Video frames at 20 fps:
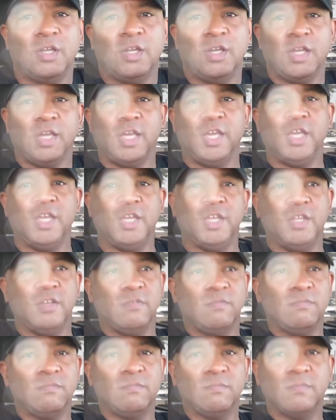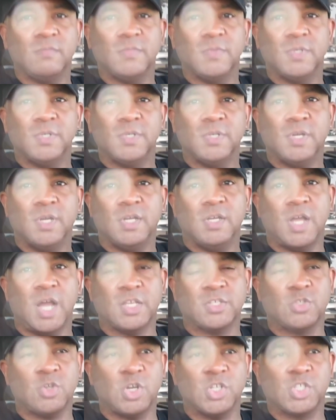And I
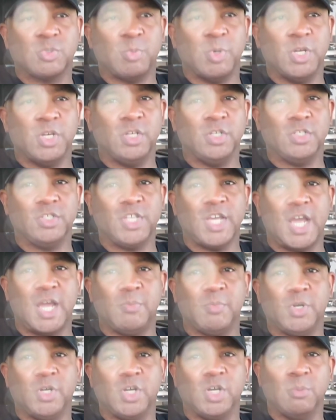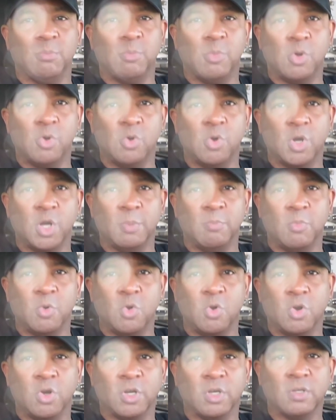started spending time with her more and
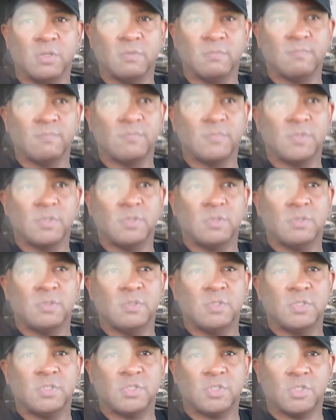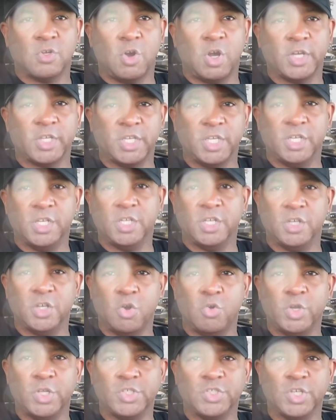more. Started getting to
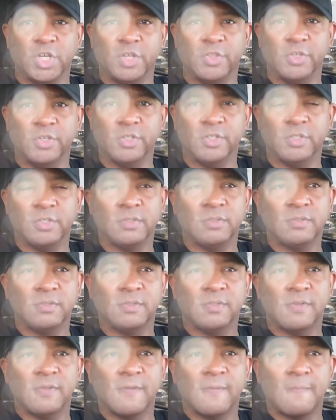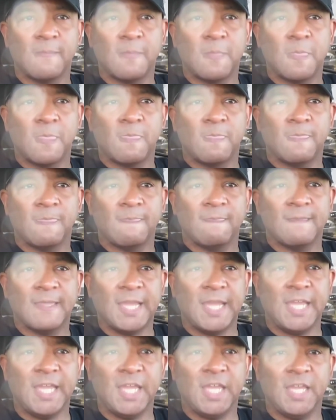know each other.
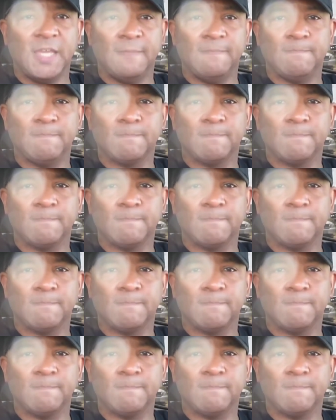And